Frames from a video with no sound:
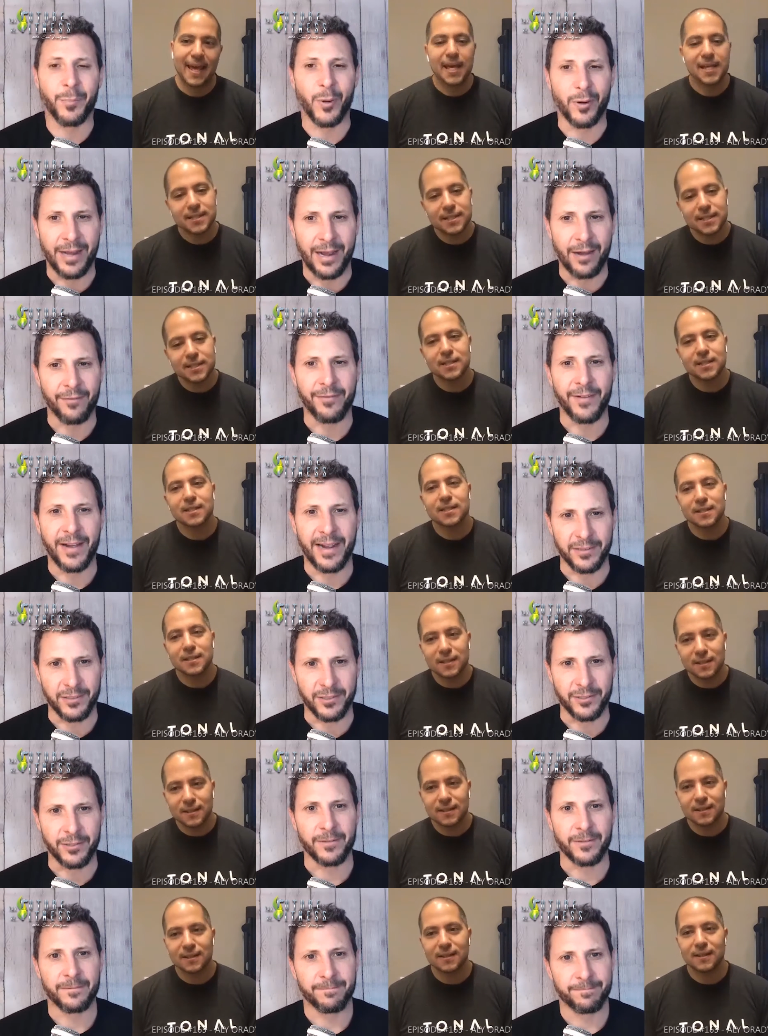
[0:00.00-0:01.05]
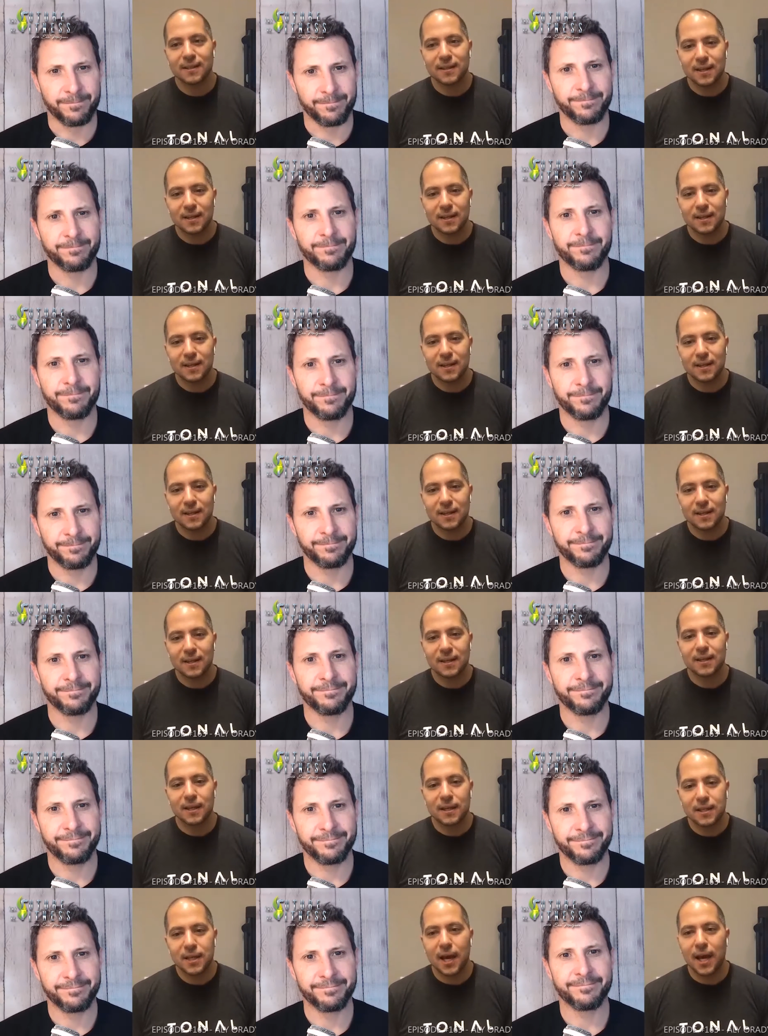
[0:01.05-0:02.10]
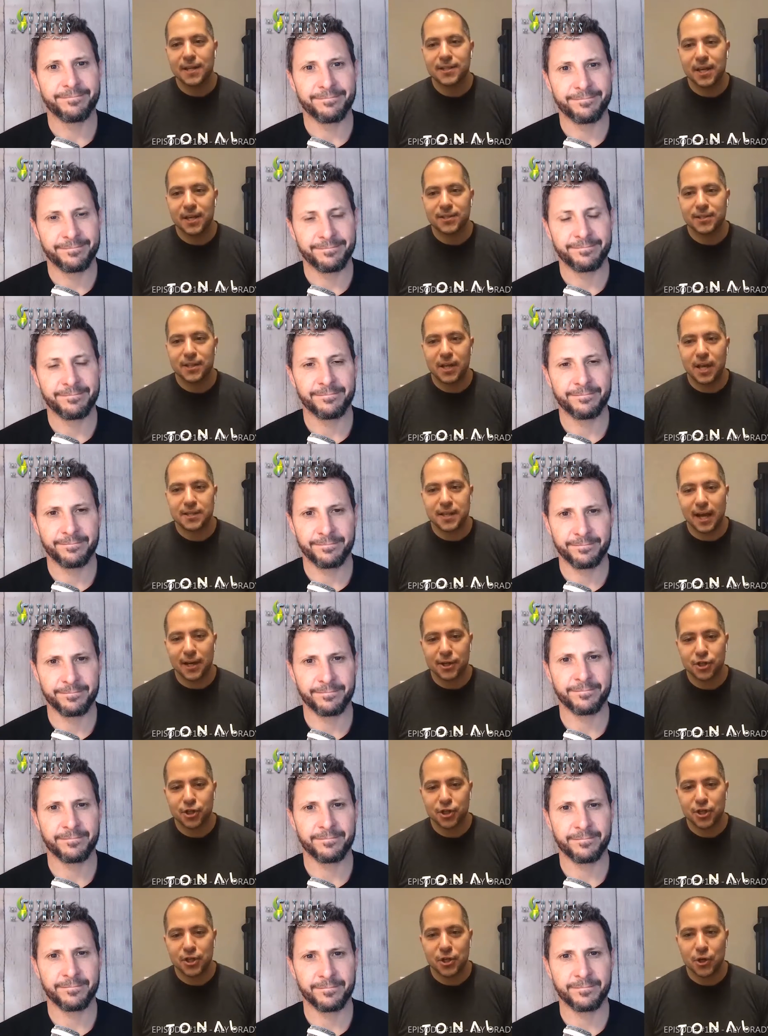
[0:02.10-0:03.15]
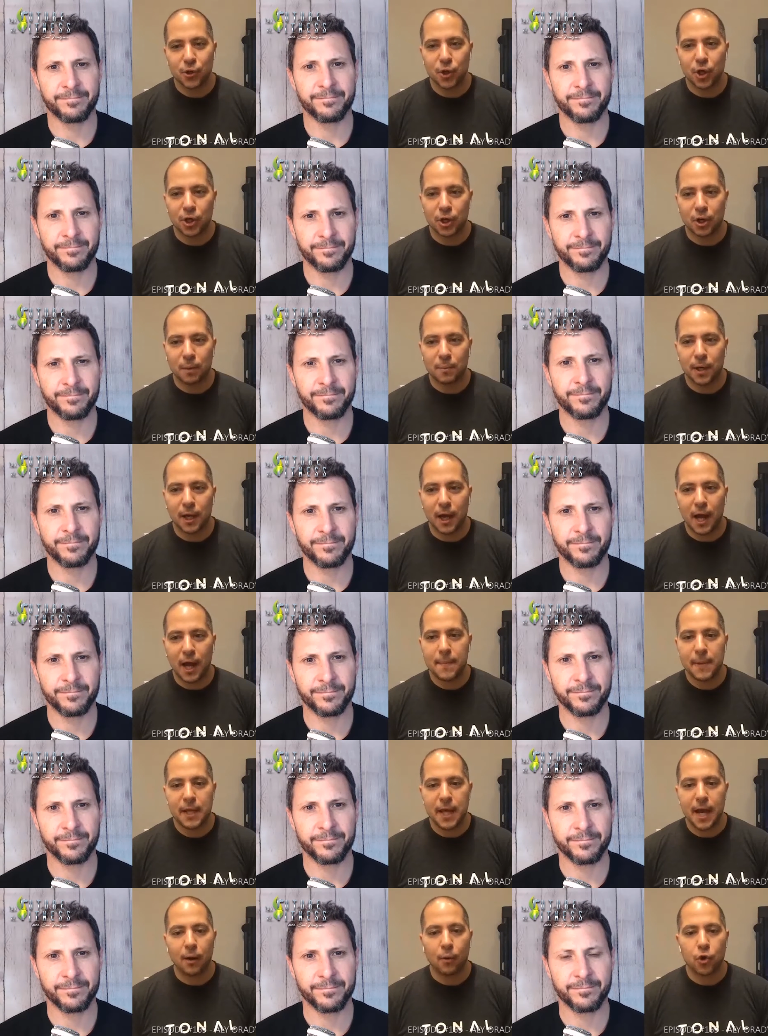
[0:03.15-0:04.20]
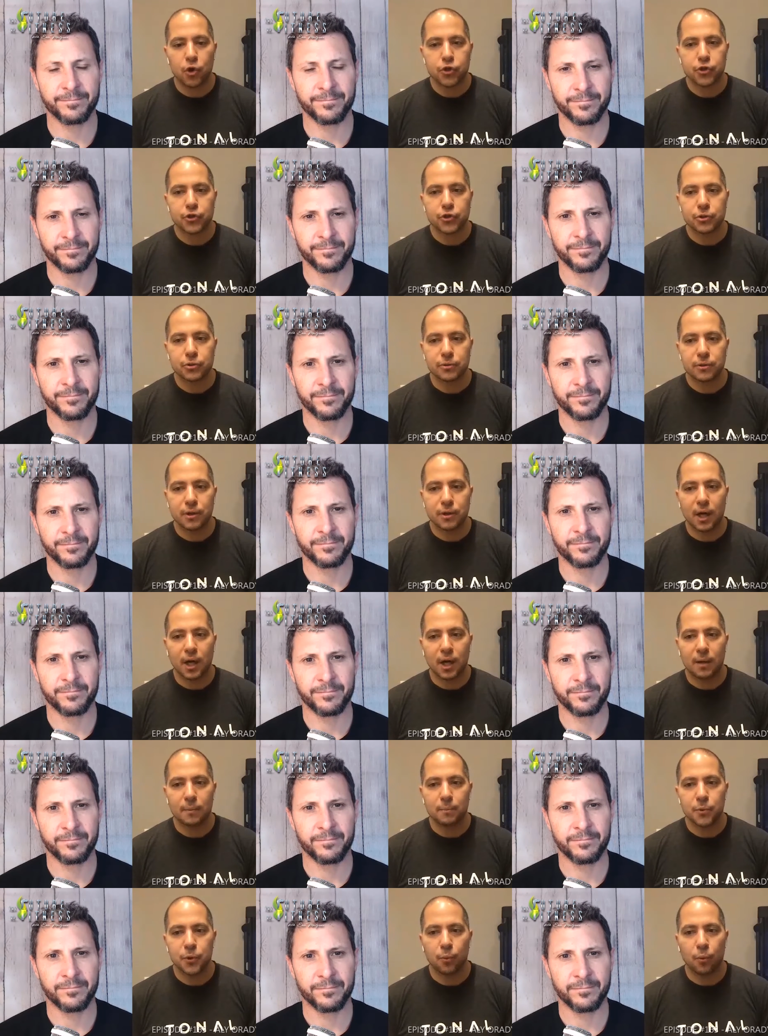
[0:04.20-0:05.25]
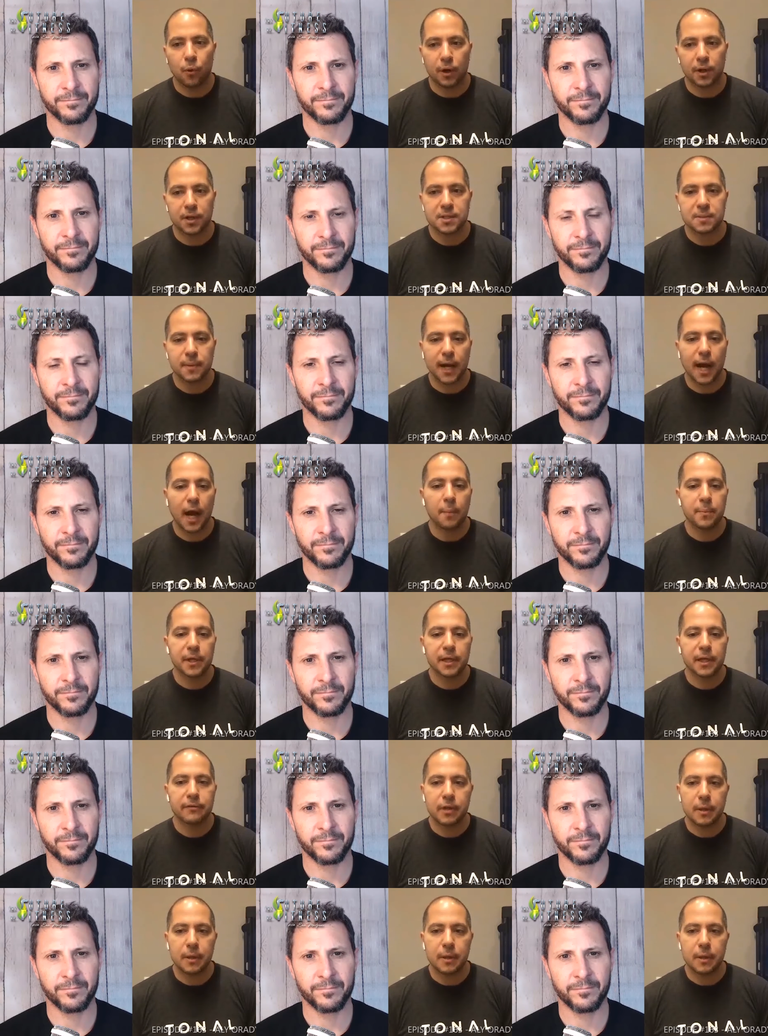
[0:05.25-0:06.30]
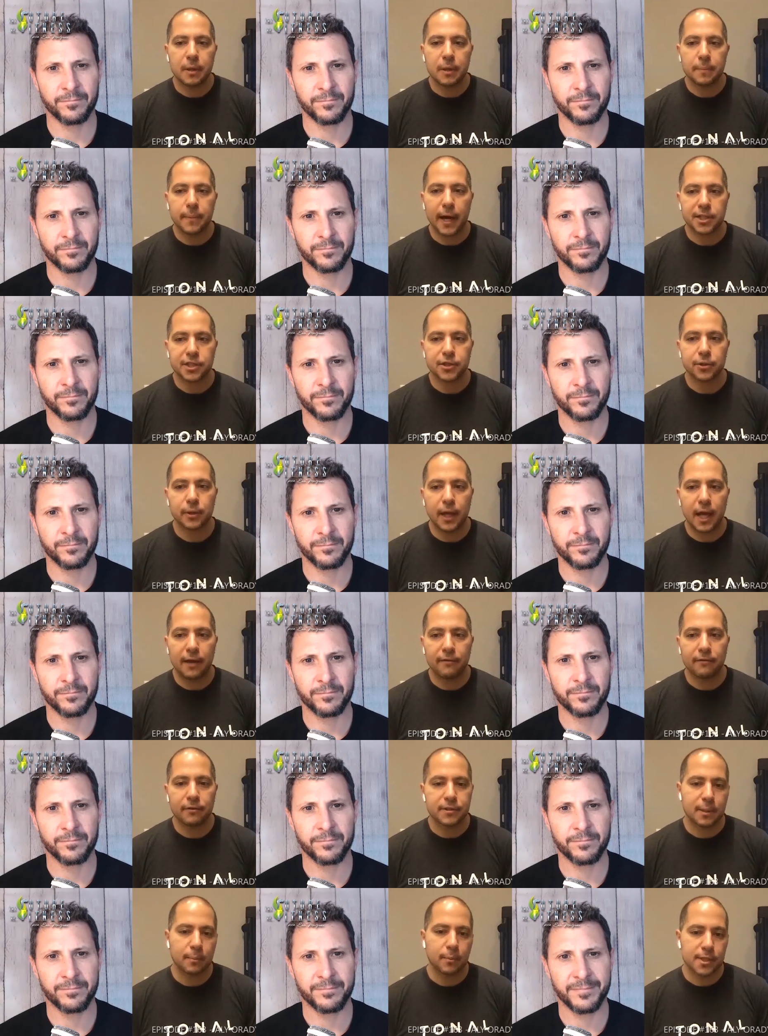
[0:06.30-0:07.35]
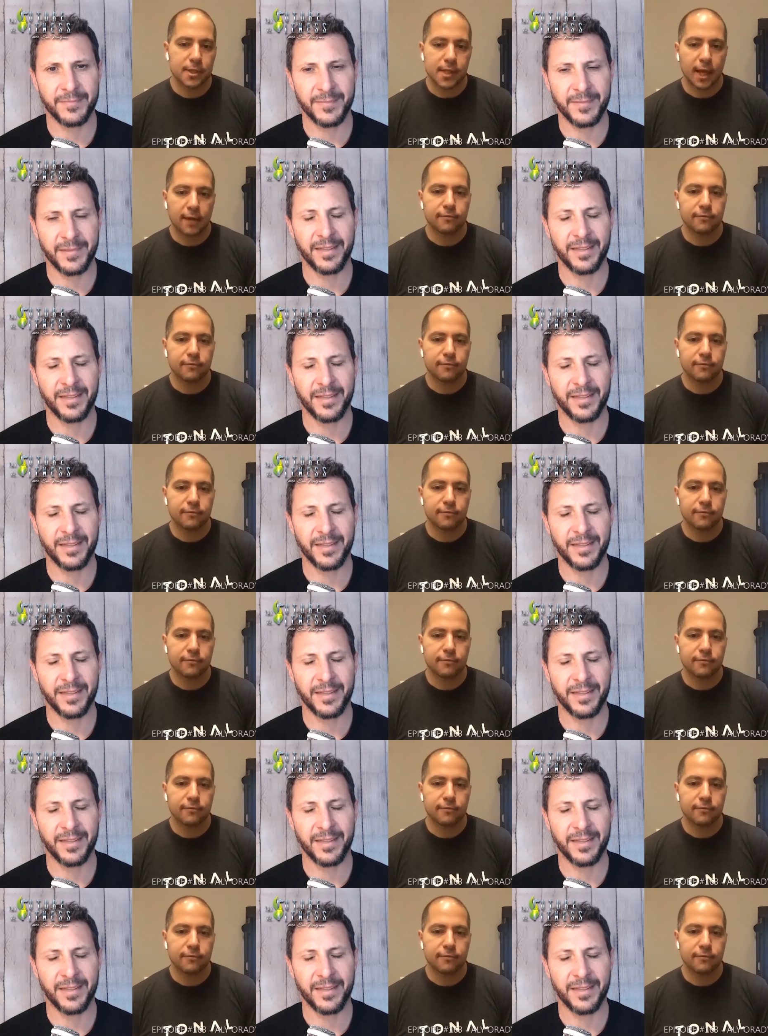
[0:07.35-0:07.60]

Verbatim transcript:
Speaker 1: It's a burnout it's, factor. Yeah. It's, it's, it's actually no longer about how many hours um, you work. It's about how big of an impact you can have on